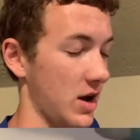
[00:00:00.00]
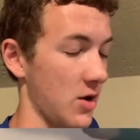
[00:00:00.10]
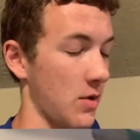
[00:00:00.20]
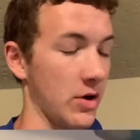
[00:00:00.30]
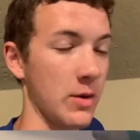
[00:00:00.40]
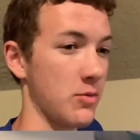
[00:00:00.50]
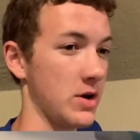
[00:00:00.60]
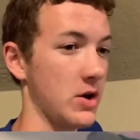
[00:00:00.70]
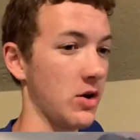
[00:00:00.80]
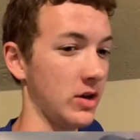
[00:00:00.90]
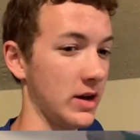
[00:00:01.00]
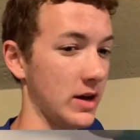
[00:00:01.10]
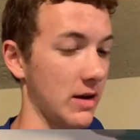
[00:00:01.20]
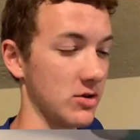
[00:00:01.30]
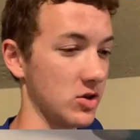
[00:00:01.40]
I woke up pretty early and
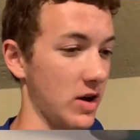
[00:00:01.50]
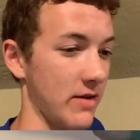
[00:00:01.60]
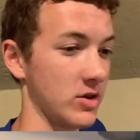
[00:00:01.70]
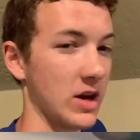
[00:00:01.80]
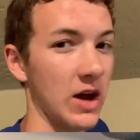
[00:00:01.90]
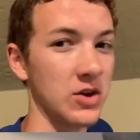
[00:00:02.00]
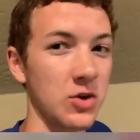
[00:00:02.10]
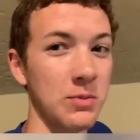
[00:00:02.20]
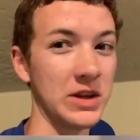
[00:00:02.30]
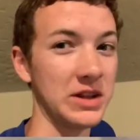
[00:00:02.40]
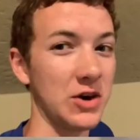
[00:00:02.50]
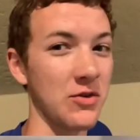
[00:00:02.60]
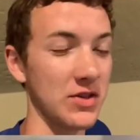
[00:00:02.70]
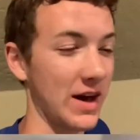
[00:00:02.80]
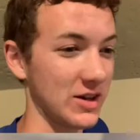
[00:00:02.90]
I still haven't gotten completely
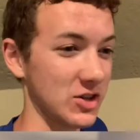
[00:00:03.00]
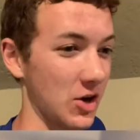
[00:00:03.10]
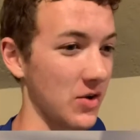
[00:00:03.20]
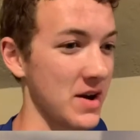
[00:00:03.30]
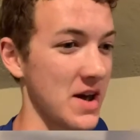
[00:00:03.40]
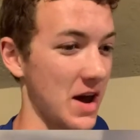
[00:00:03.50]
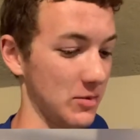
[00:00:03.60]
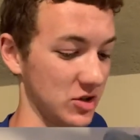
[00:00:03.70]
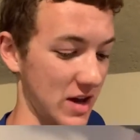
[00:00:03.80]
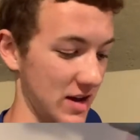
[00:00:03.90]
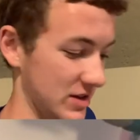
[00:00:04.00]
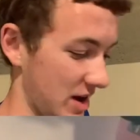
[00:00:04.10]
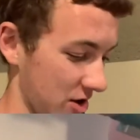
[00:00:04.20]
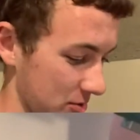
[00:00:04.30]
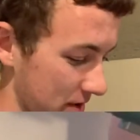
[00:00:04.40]
over that, so I'm just kind of
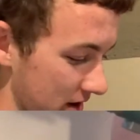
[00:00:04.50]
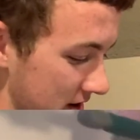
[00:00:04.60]
tired. But